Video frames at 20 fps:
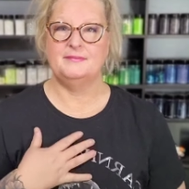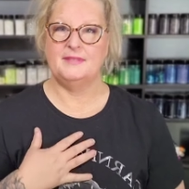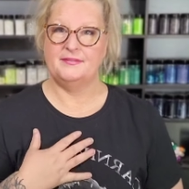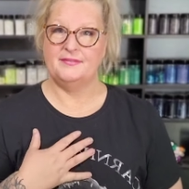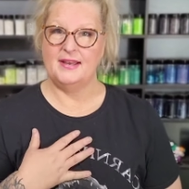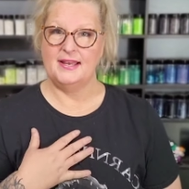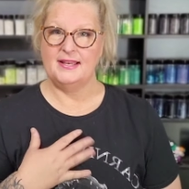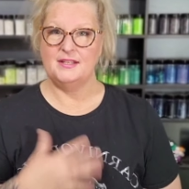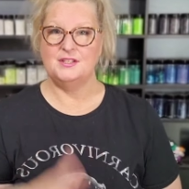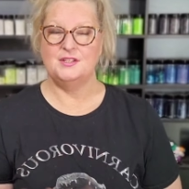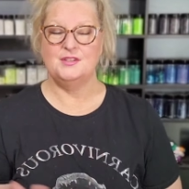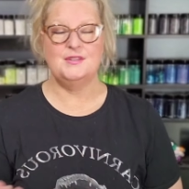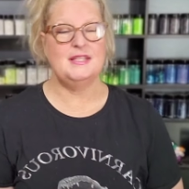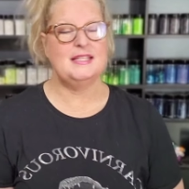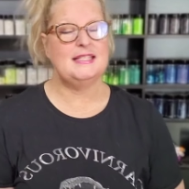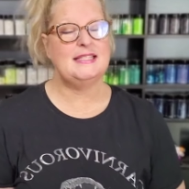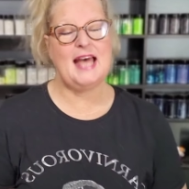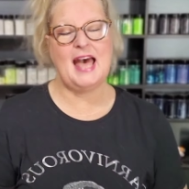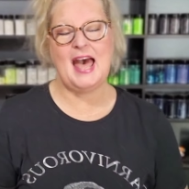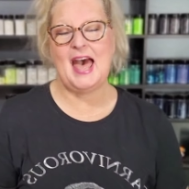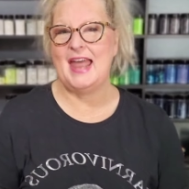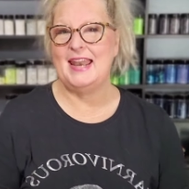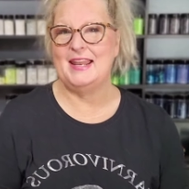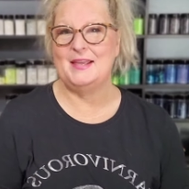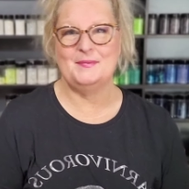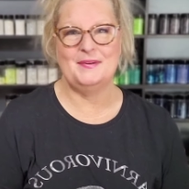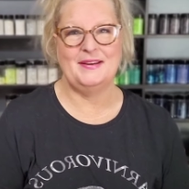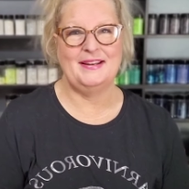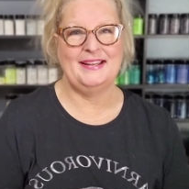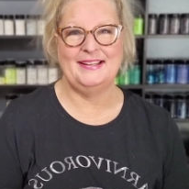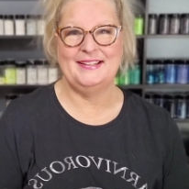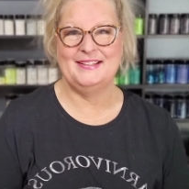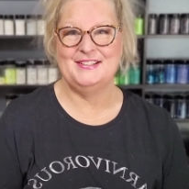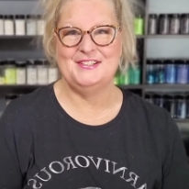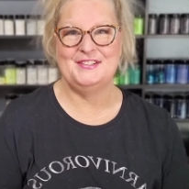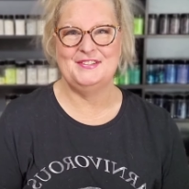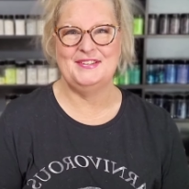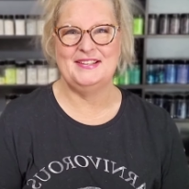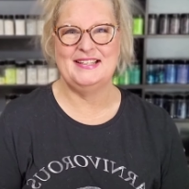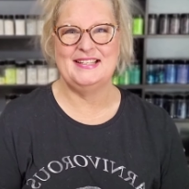if I can do this, anybody can
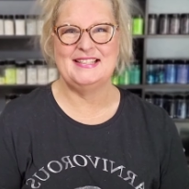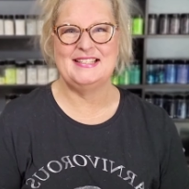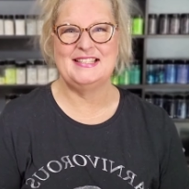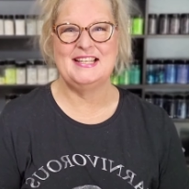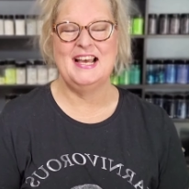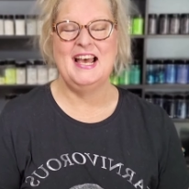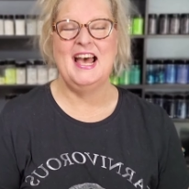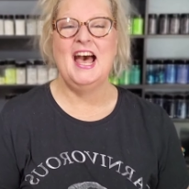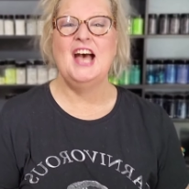do this.